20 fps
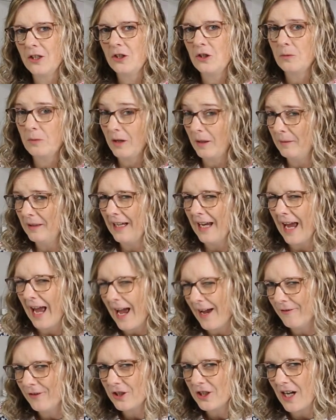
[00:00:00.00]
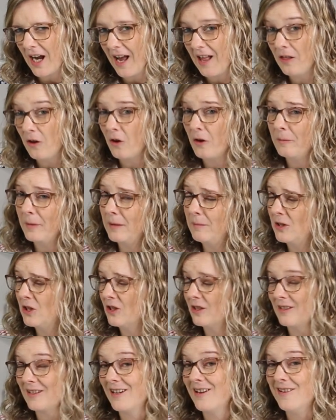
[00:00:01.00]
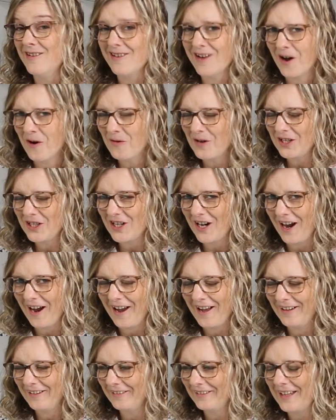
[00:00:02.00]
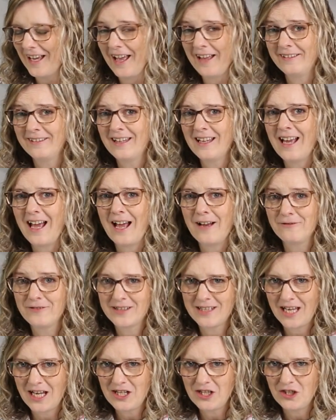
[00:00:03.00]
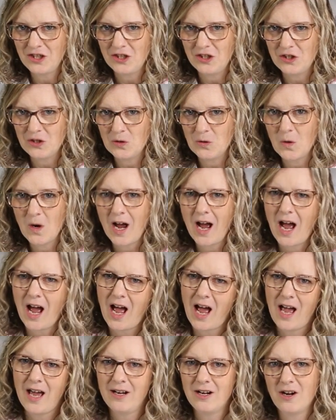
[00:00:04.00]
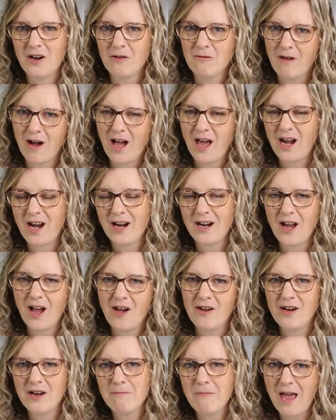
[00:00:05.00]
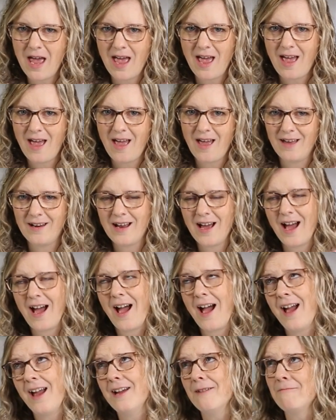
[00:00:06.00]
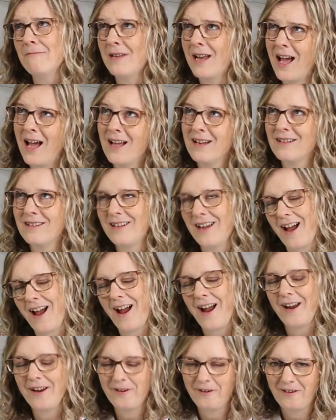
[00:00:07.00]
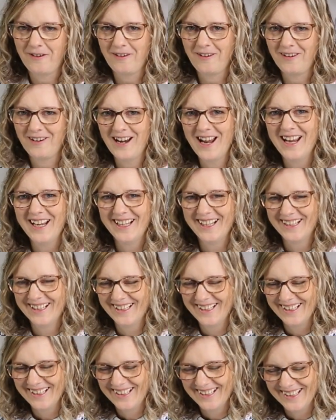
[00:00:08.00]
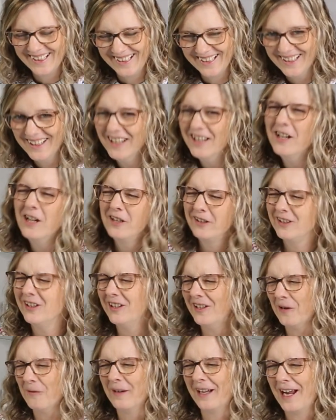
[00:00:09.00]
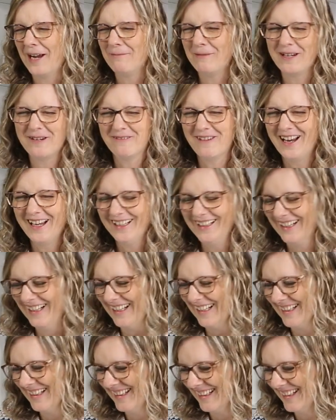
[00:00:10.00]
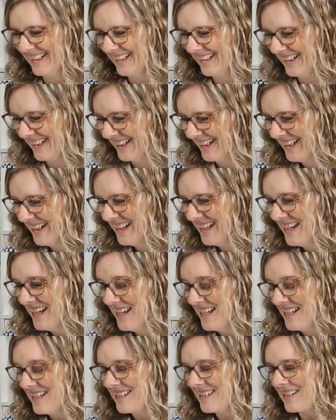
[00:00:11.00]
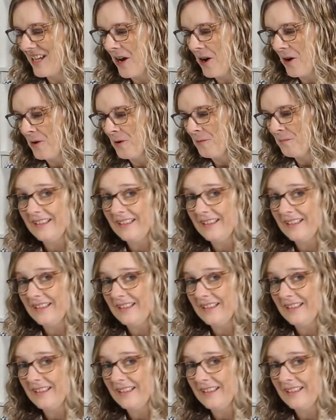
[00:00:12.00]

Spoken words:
you probably have a child or maybe just know a child that have said to you, I don't want to go to bed, I am not tired. You know what I mean, right? So